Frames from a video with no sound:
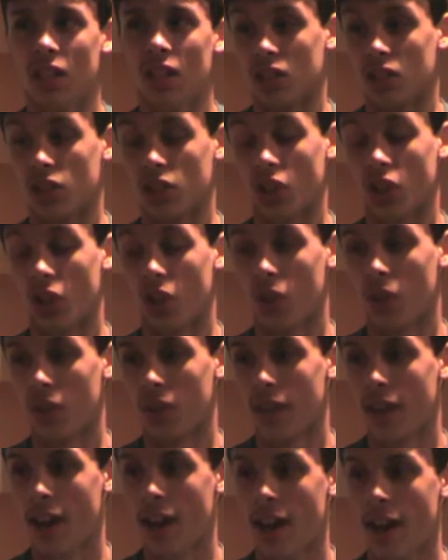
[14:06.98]
So,
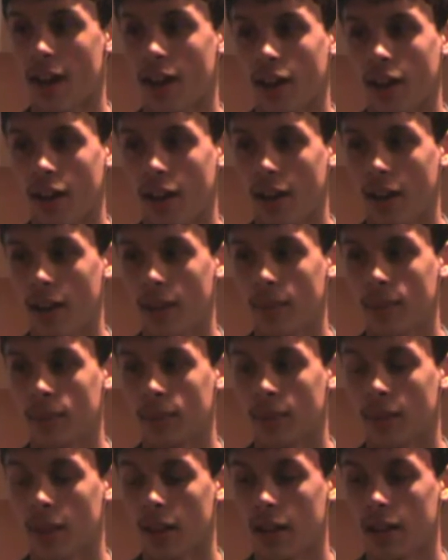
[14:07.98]
yeah,
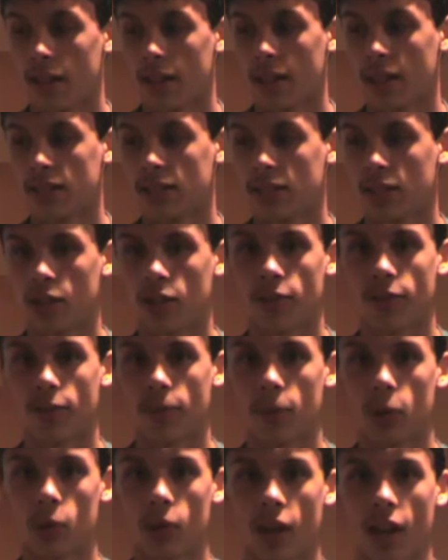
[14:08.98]
let's hear
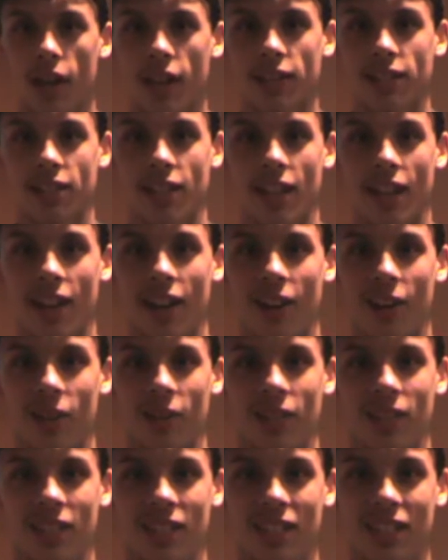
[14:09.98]
from you guys
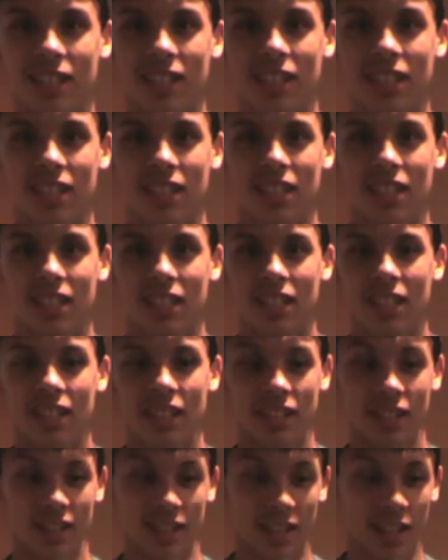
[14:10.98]
now,
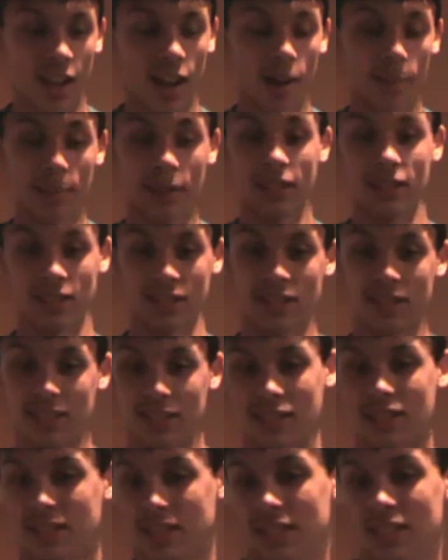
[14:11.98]
in the
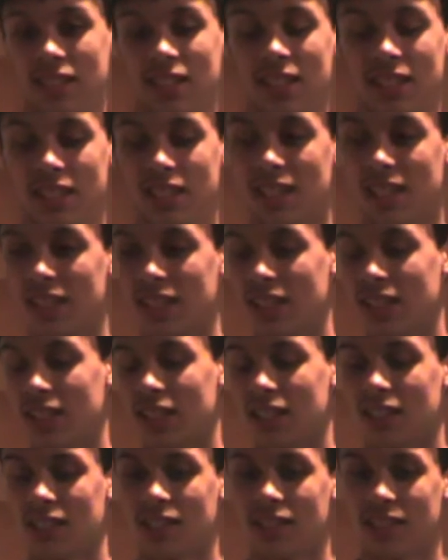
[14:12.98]
comments.
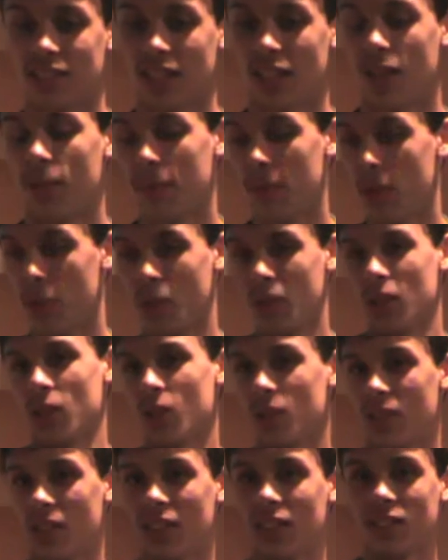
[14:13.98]
Tell me, what do
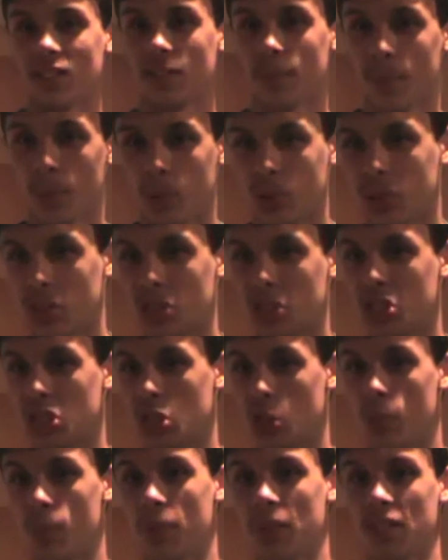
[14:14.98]
you think is the most
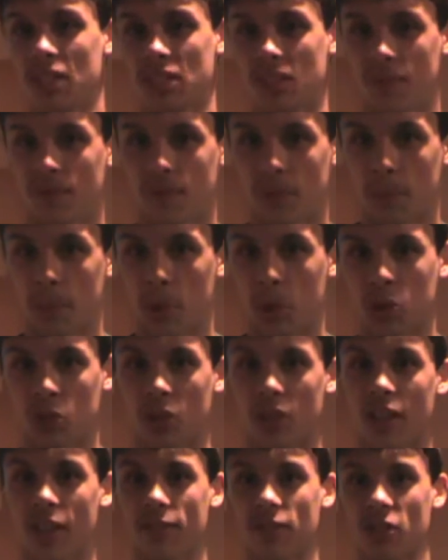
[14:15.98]
stupidest
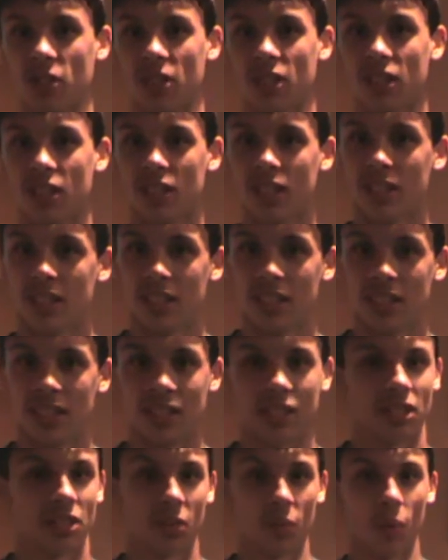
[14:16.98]
infomercial ever?
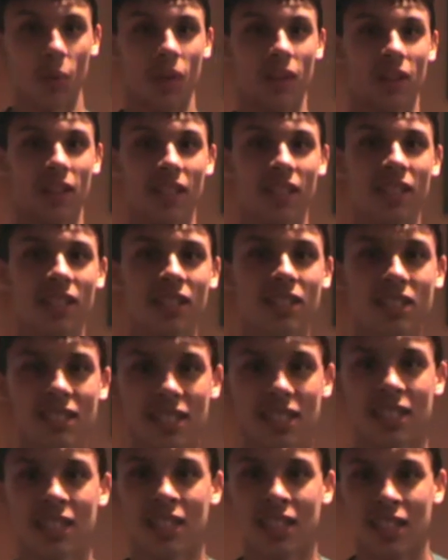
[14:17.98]
Is it one of
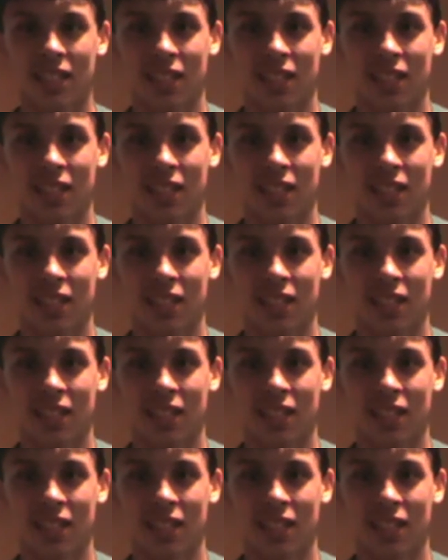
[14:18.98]
these?